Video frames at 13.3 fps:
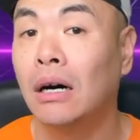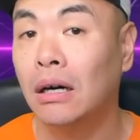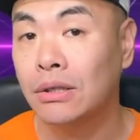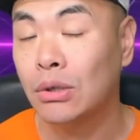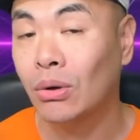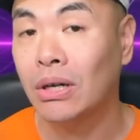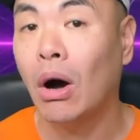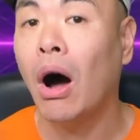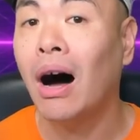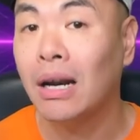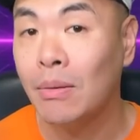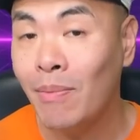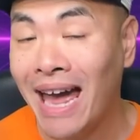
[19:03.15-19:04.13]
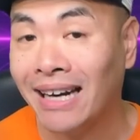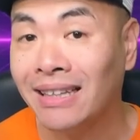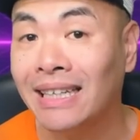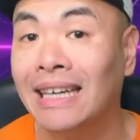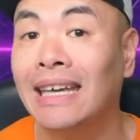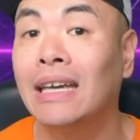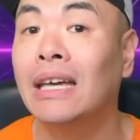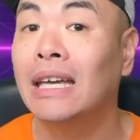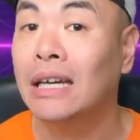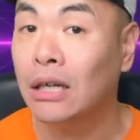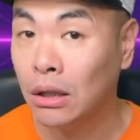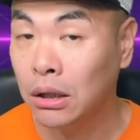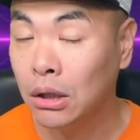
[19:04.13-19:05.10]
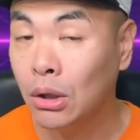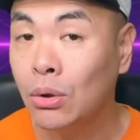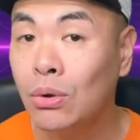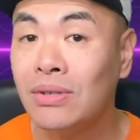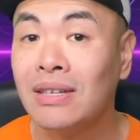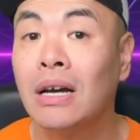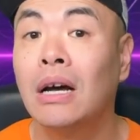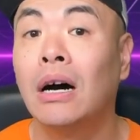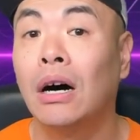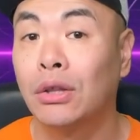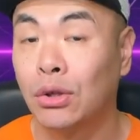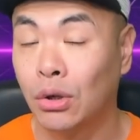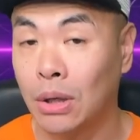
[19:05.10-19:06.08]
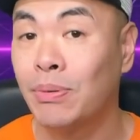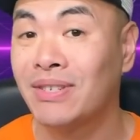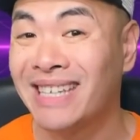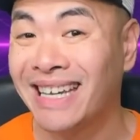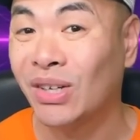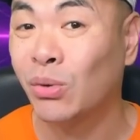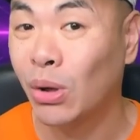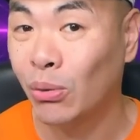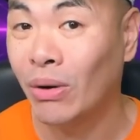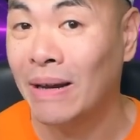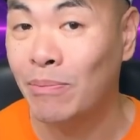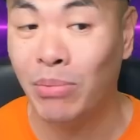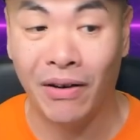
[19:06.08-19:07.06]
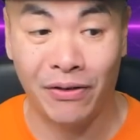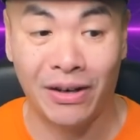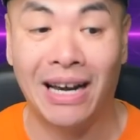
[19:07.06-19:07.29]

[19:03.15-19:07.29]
So it automatically includes a 30% crit rate buff,